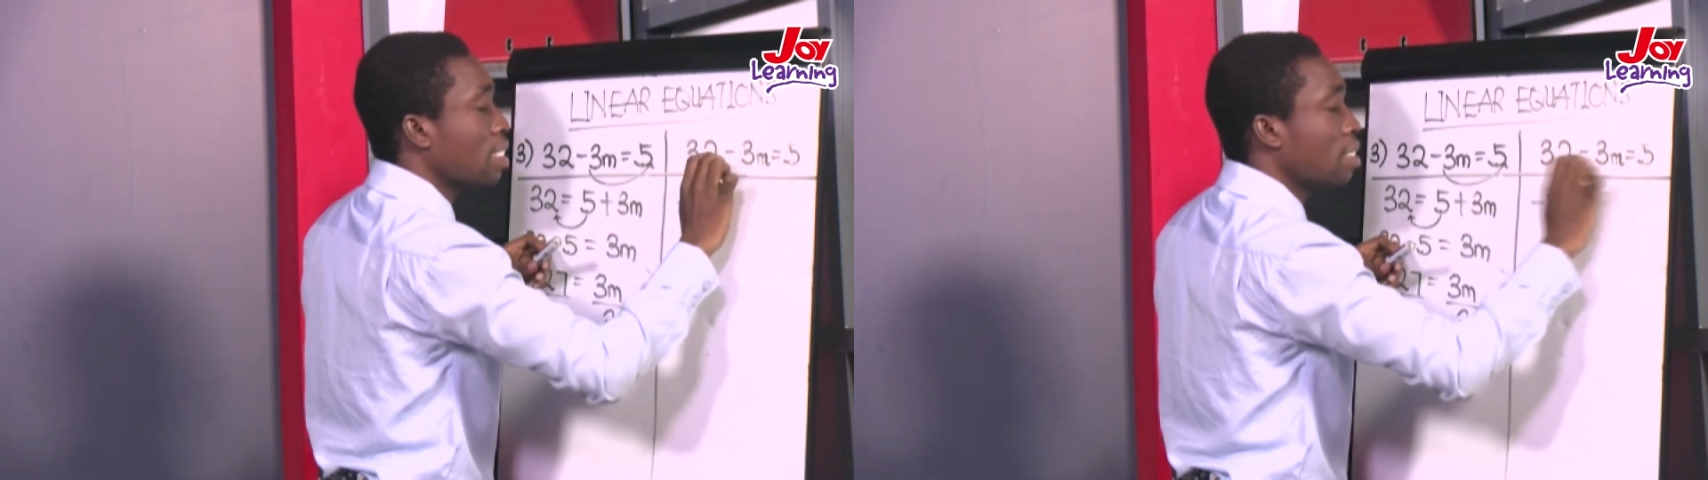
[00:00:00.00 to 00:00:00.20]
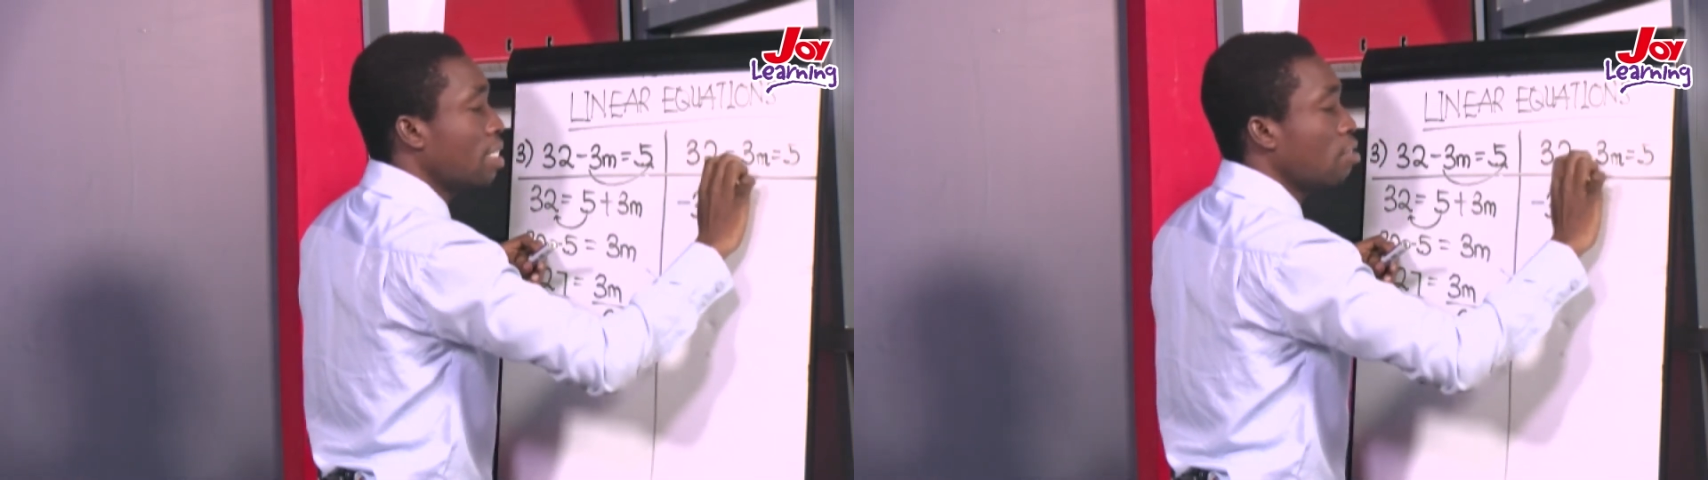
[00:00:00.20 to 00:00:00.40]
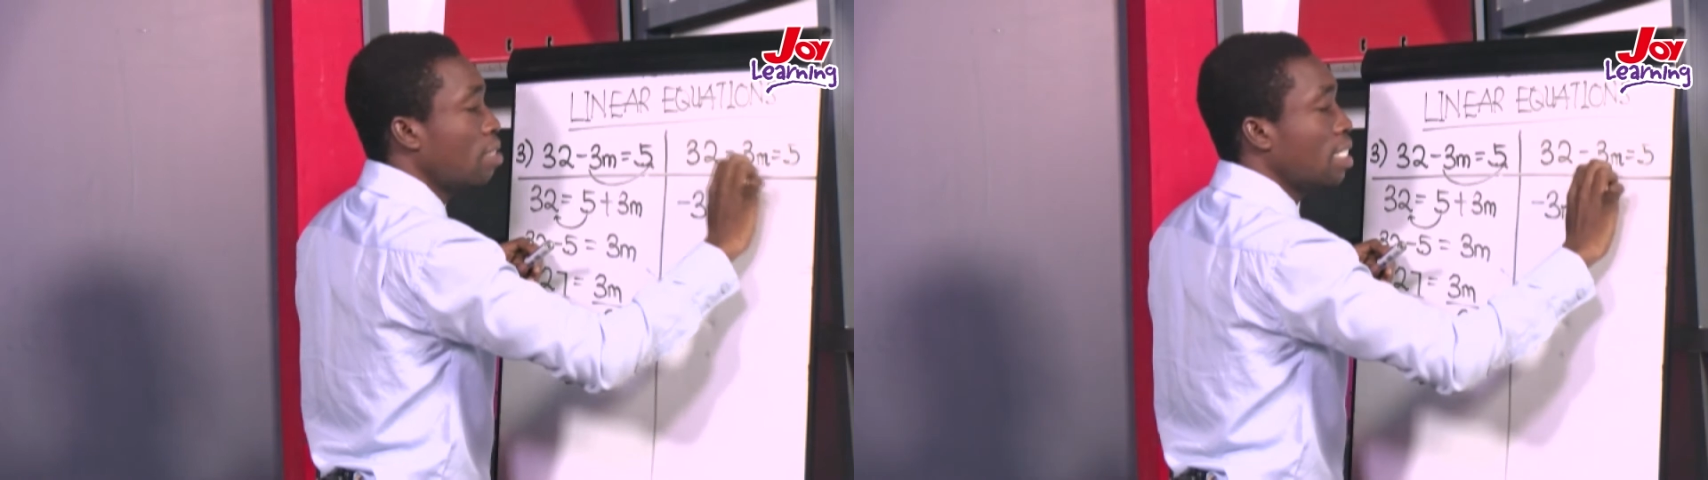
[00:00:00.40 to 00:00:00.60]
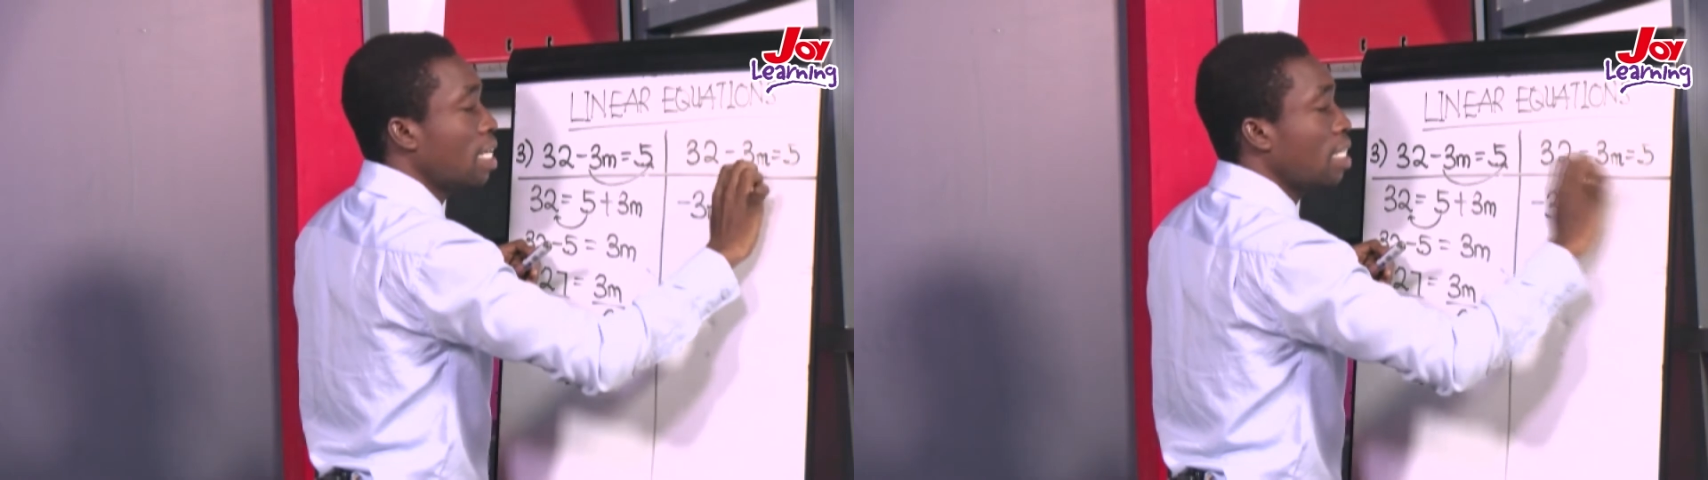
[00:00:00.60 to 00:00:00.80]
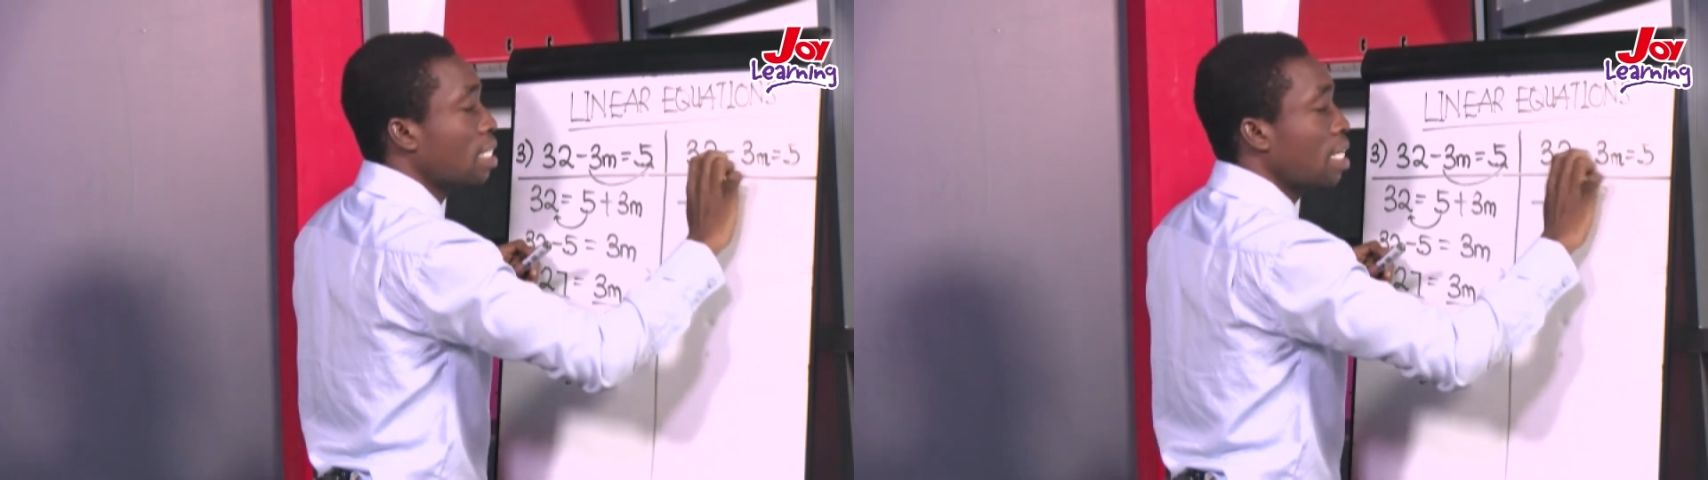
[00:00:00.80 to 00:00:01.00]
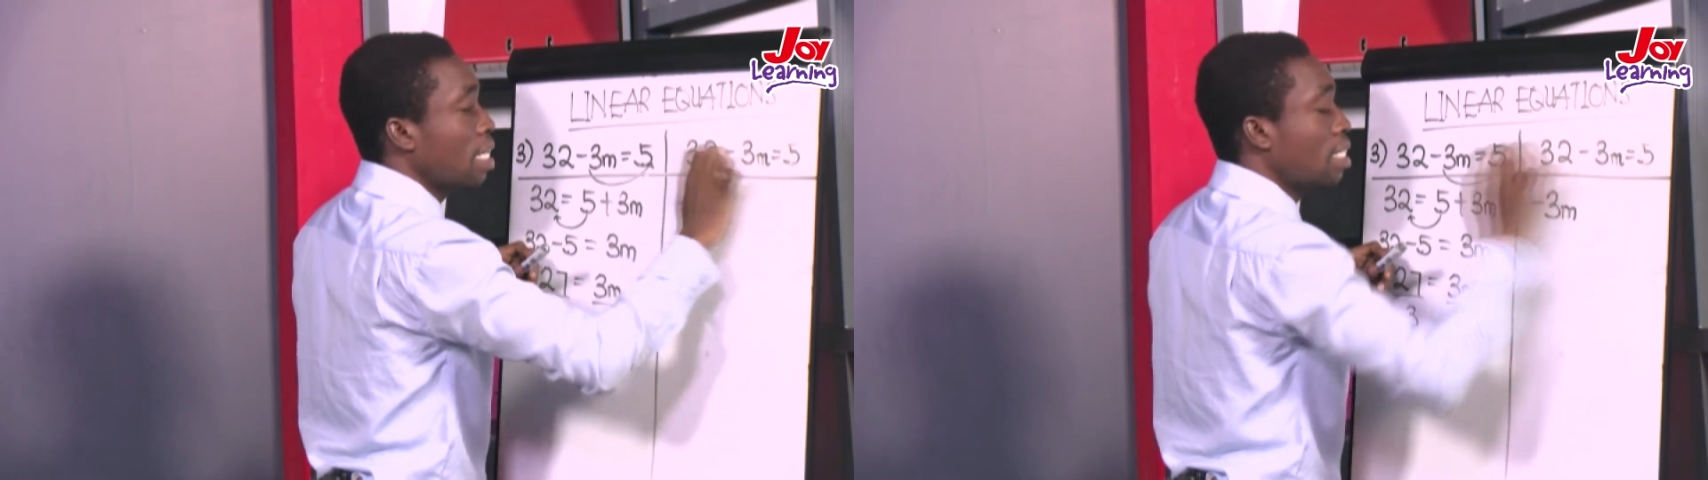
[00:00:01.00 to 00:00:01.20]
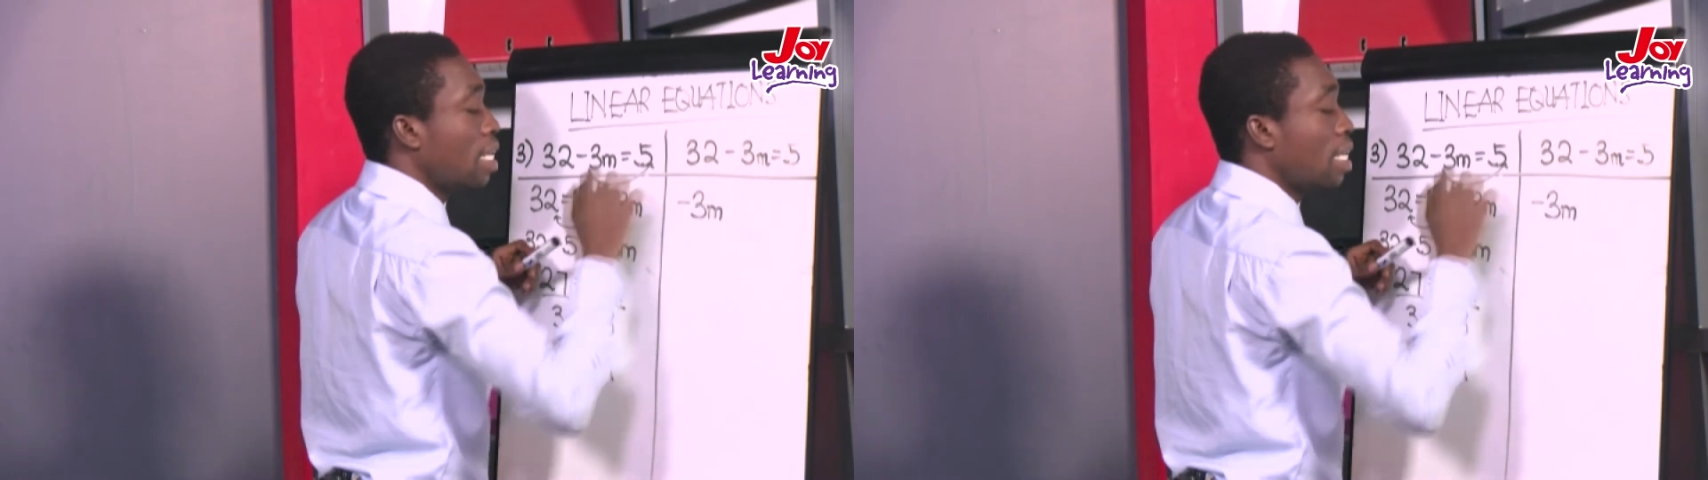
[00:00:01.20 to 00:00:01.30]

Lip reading: Okay, so in this case, the